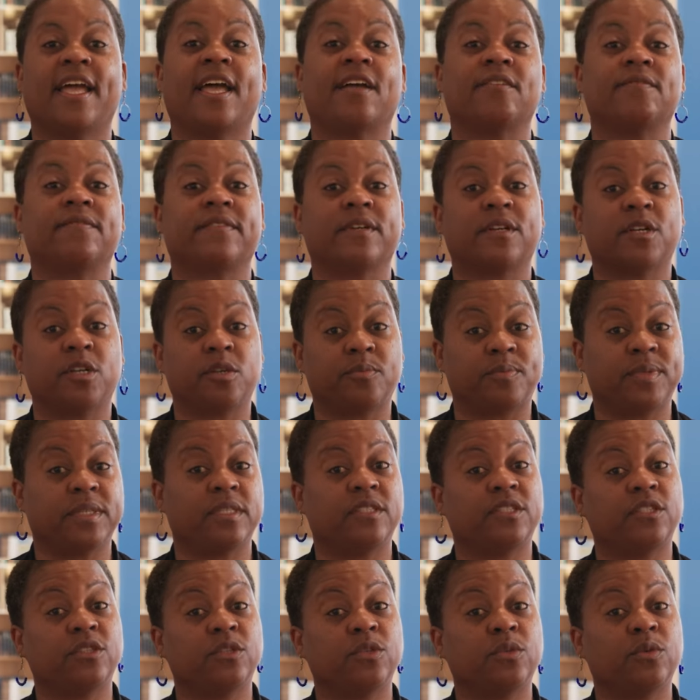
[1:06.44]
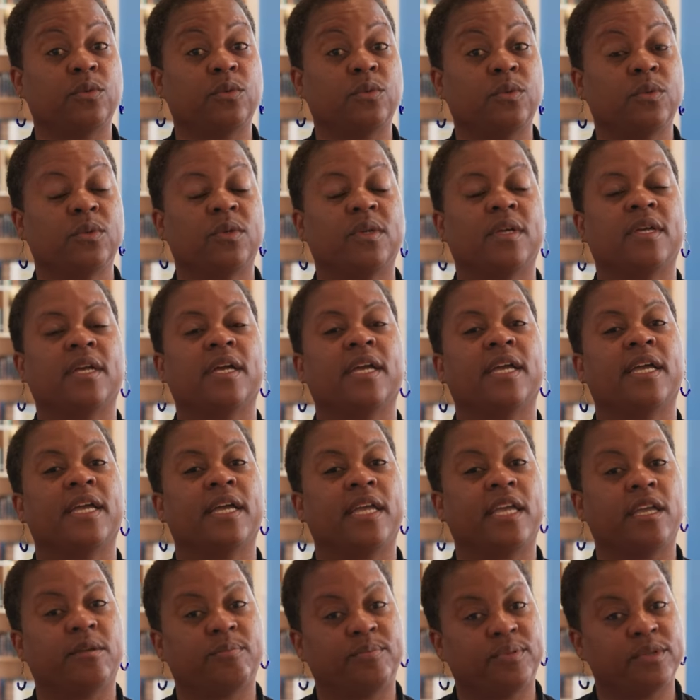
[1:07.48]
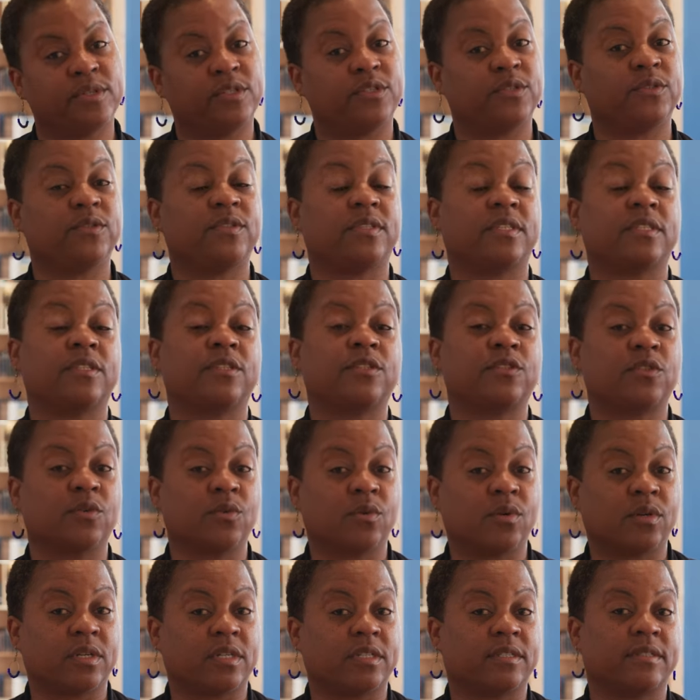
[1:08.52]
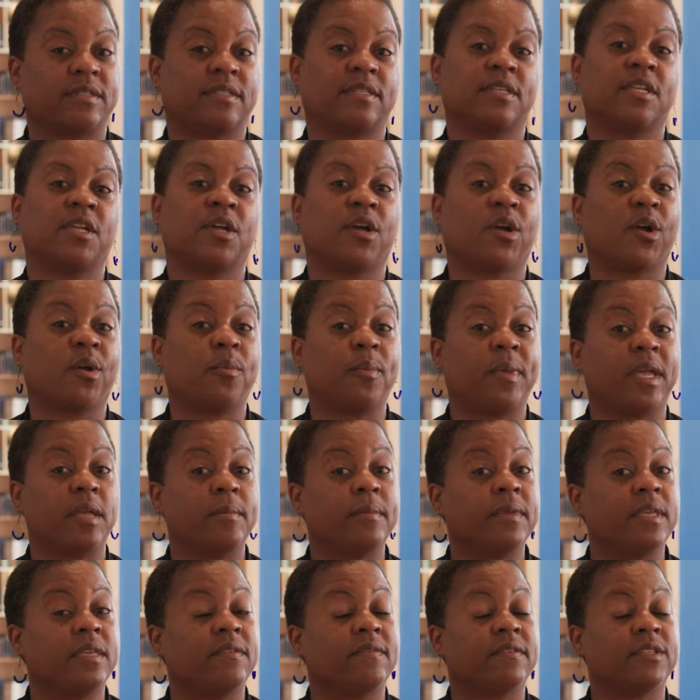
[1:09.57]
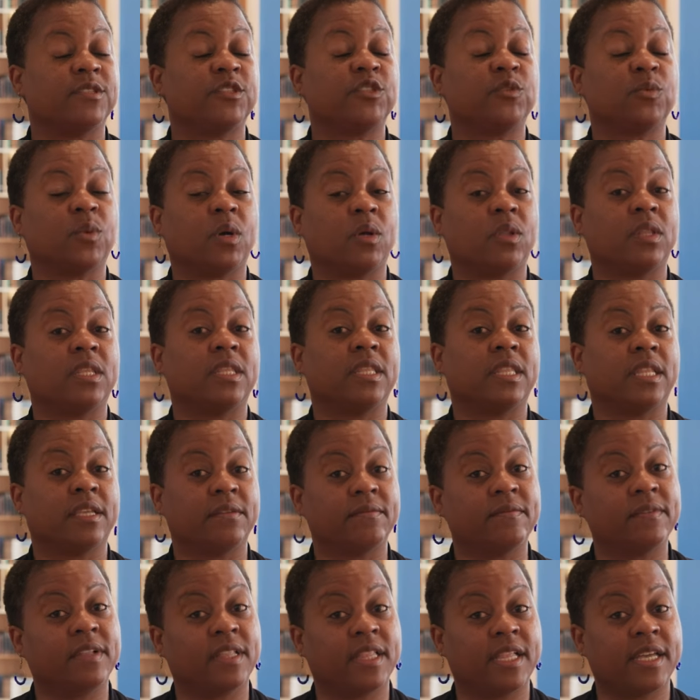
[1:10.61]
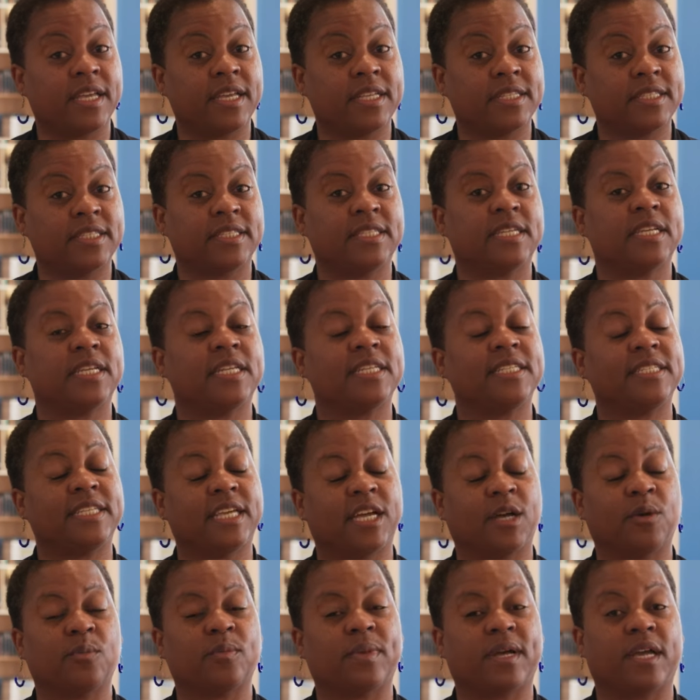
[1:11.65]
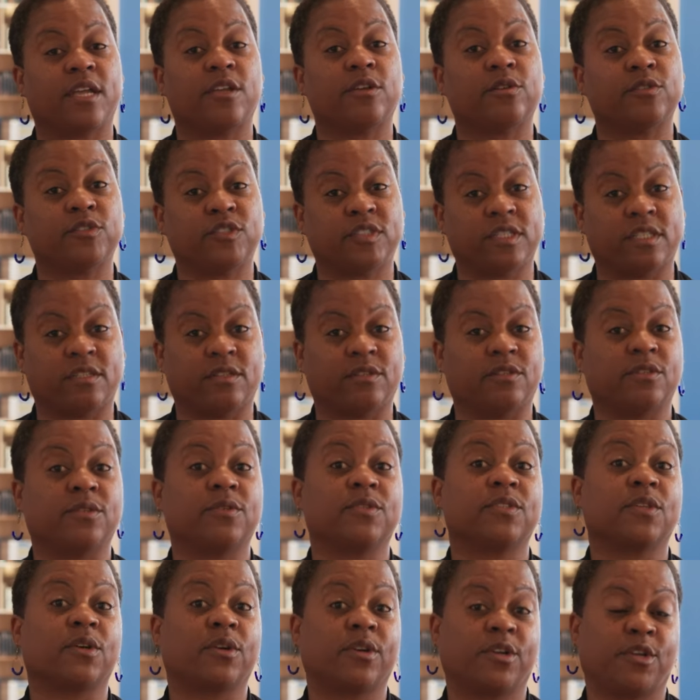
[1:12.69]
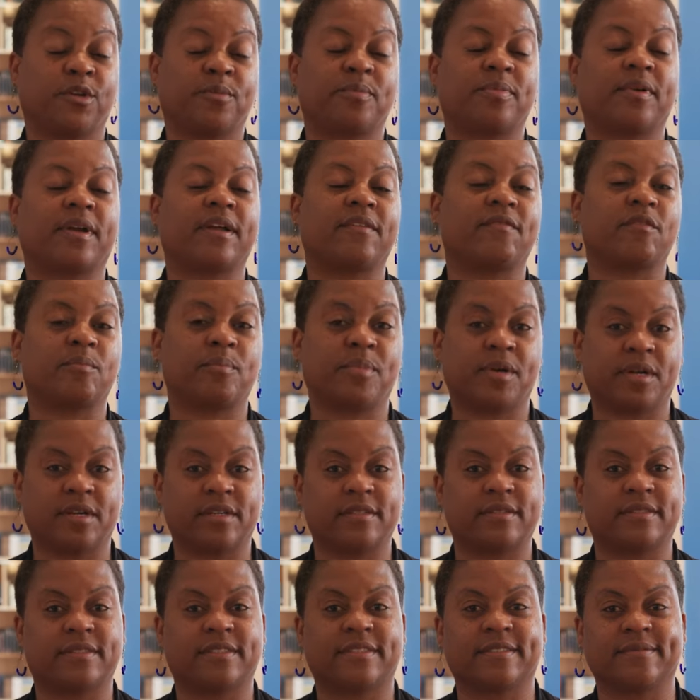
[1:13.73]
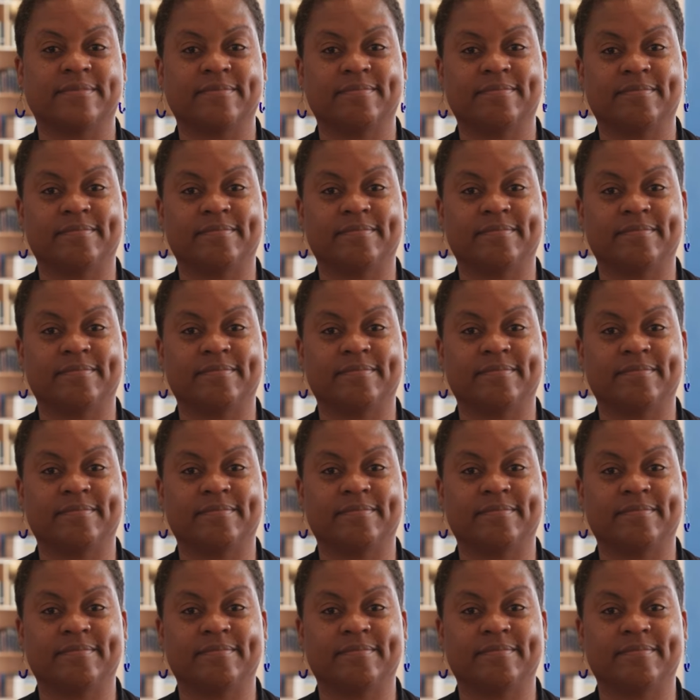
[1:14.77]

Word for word: and for herpes 2, it produces sores or maybe even swollen lymph glands down by your genitals or your private parts.